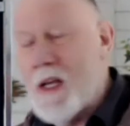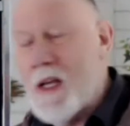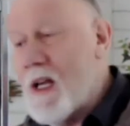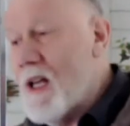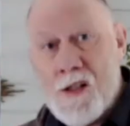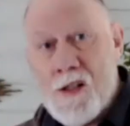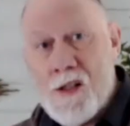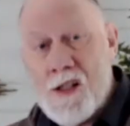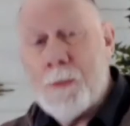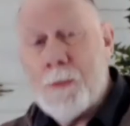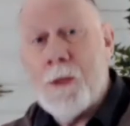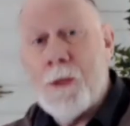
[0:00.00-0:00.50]

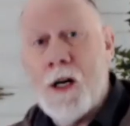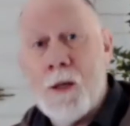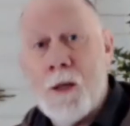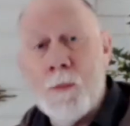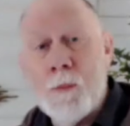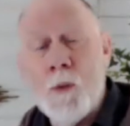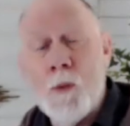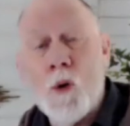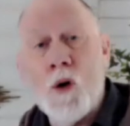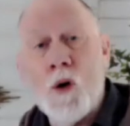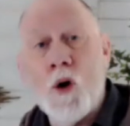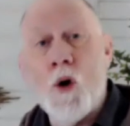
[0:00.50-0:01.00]
Some are
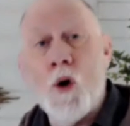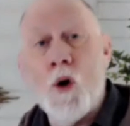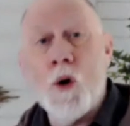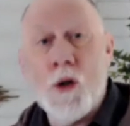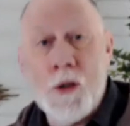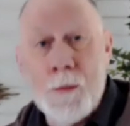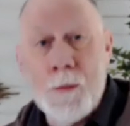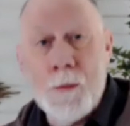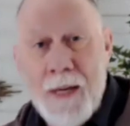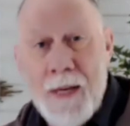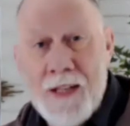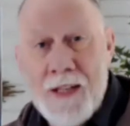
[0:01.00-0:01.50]
more
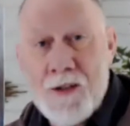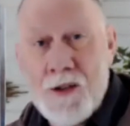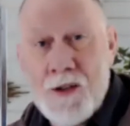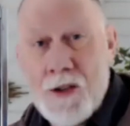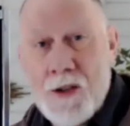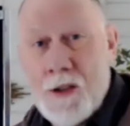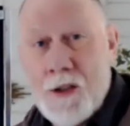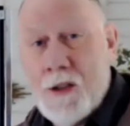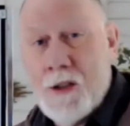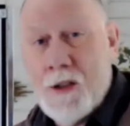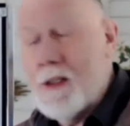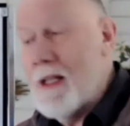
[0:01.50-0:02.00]

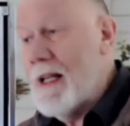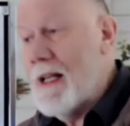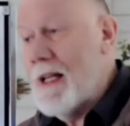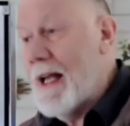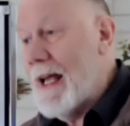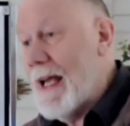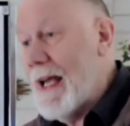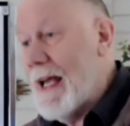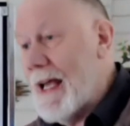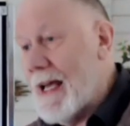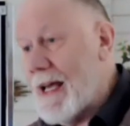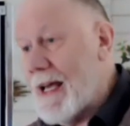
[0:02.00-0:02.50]
ornamental,
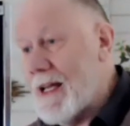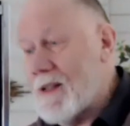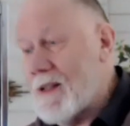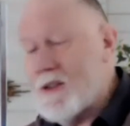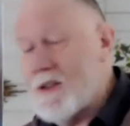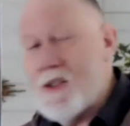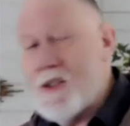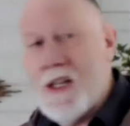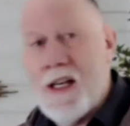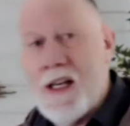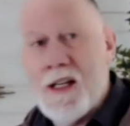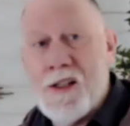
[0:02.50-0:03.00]

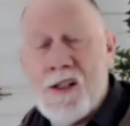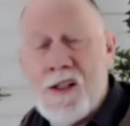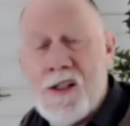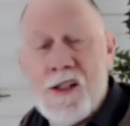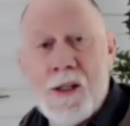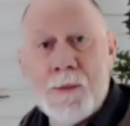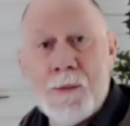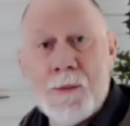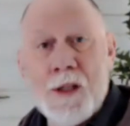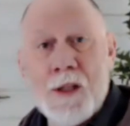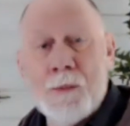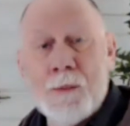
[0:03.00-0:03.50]
and
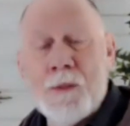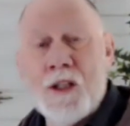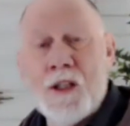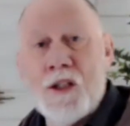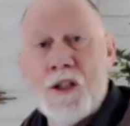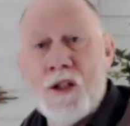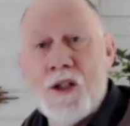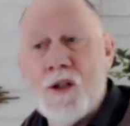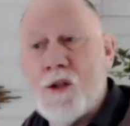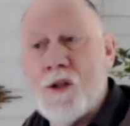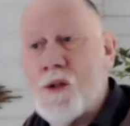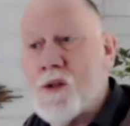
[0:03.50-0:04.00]
some can be
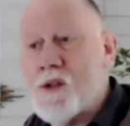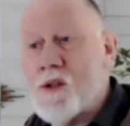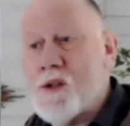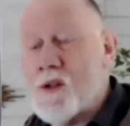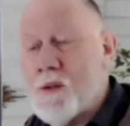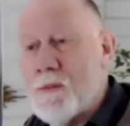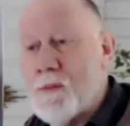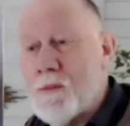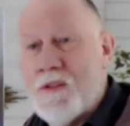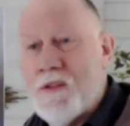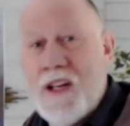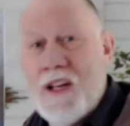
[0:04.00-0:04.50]
used to
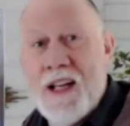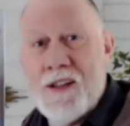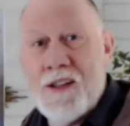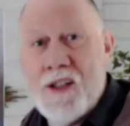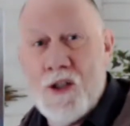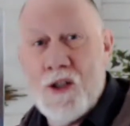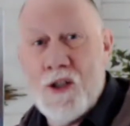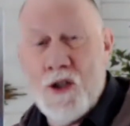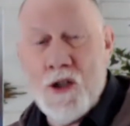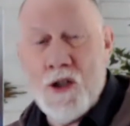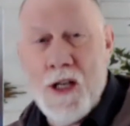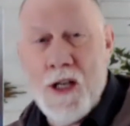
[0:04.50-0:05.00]
provide the
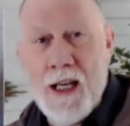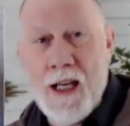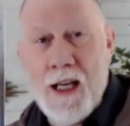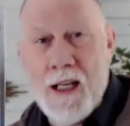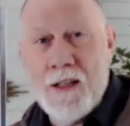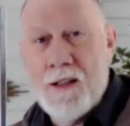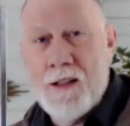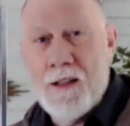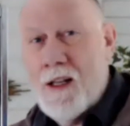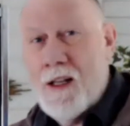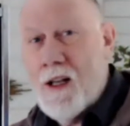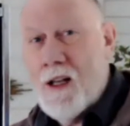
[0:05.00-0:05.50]

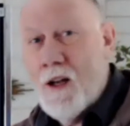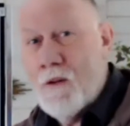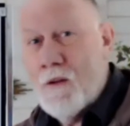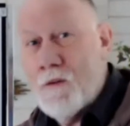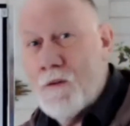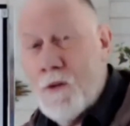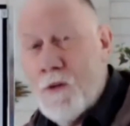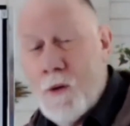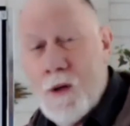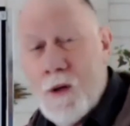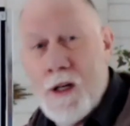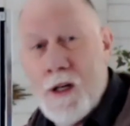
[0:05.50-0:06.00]
shade
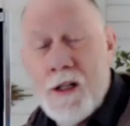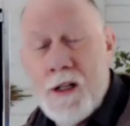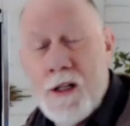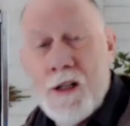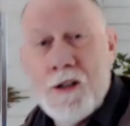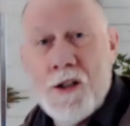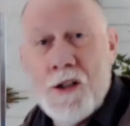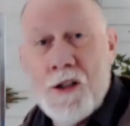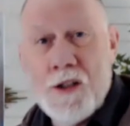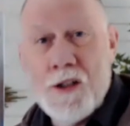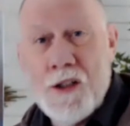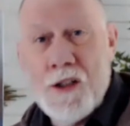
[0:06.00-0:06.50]
for
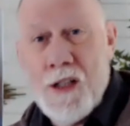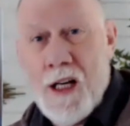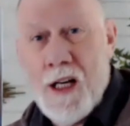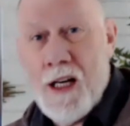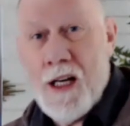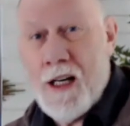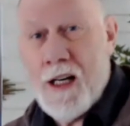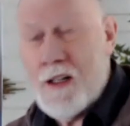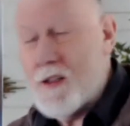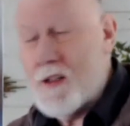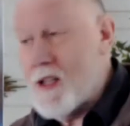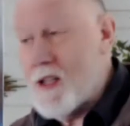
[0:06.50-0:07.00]
your
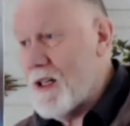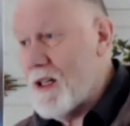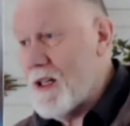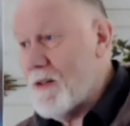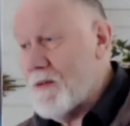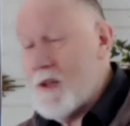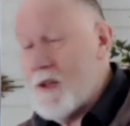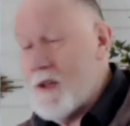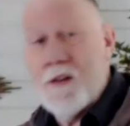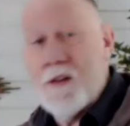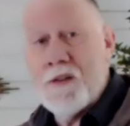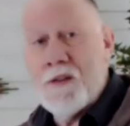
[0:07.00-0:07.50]
yard,
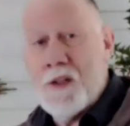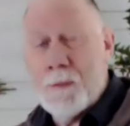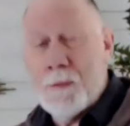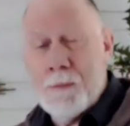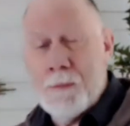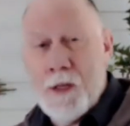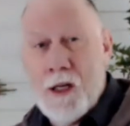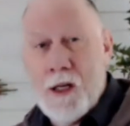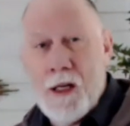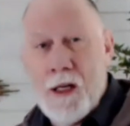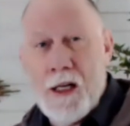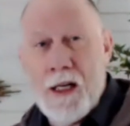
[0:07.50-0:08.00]
the
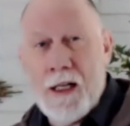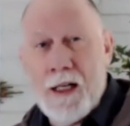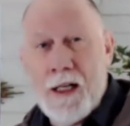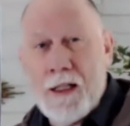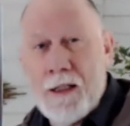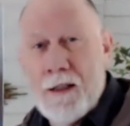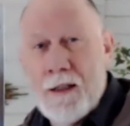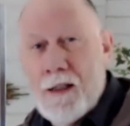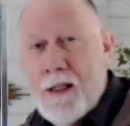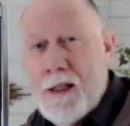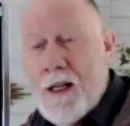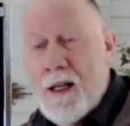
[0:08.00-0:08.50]

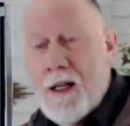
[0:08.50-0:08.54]
park.